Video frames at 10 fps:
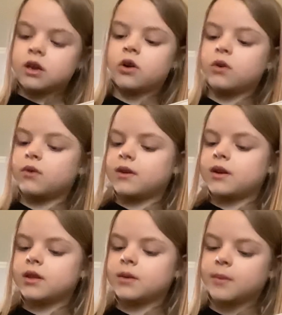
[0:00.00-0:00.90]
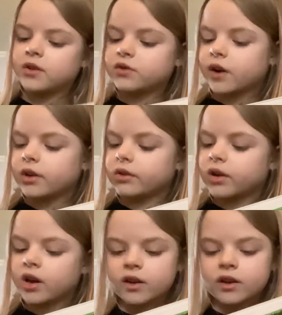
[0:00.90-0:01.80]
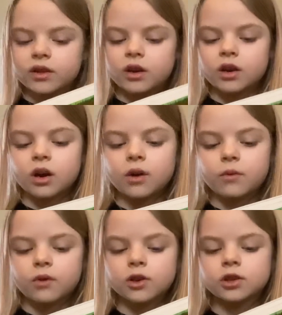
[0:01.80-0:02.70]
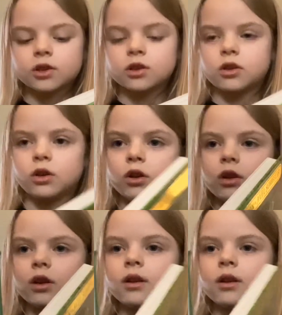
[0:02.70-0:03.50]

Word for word: Oh, the mouse found a nut, and the nut was good.